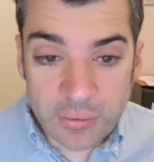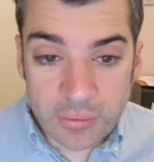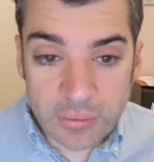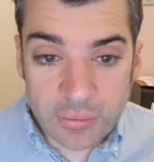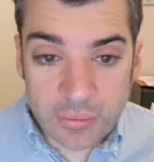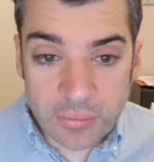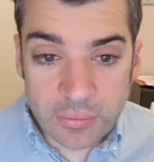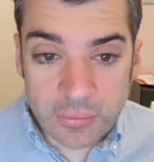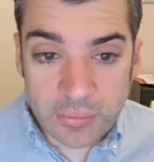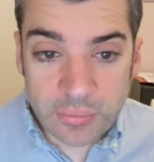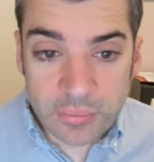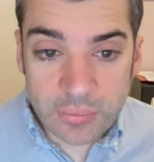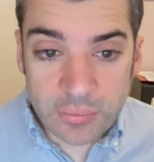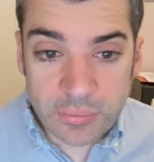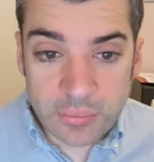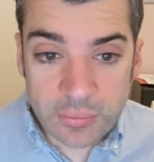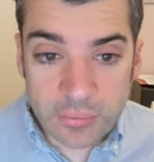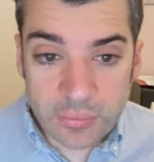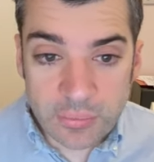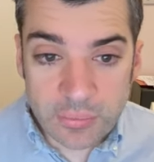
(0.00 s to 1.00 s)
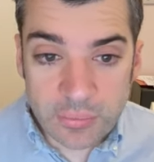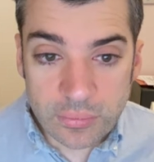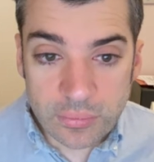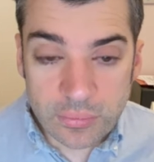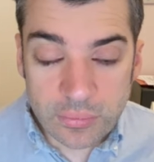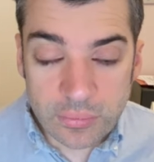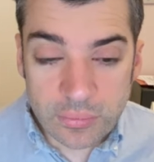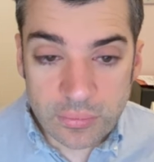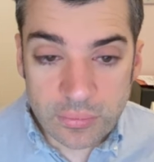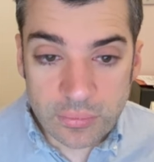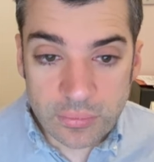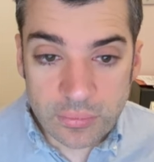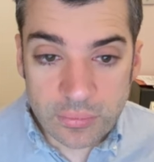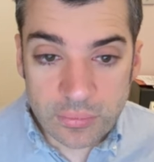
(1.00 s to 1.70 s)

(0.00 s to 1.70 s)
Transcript: Nothing is said.